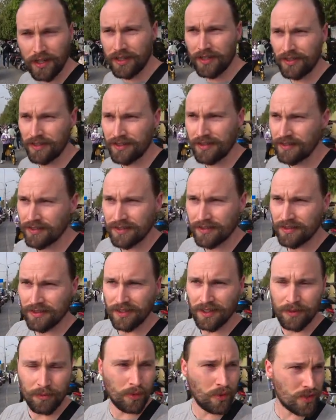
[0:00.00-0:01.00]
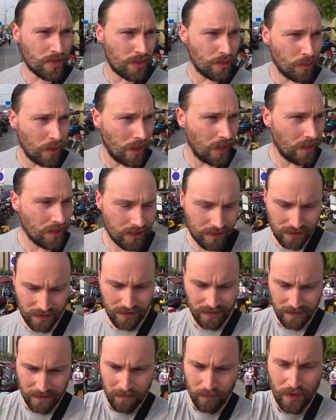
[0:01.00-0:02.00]
oh, what's the word?
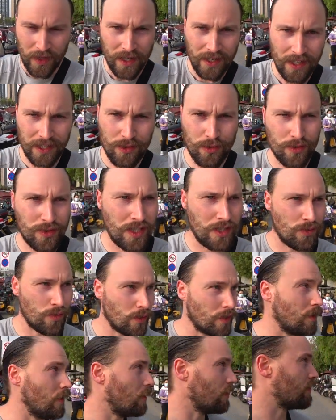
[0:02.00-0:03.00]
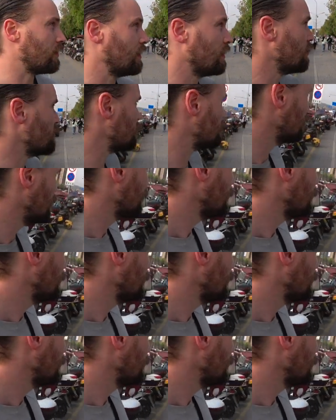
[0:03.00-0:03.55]
Let's not disregard this.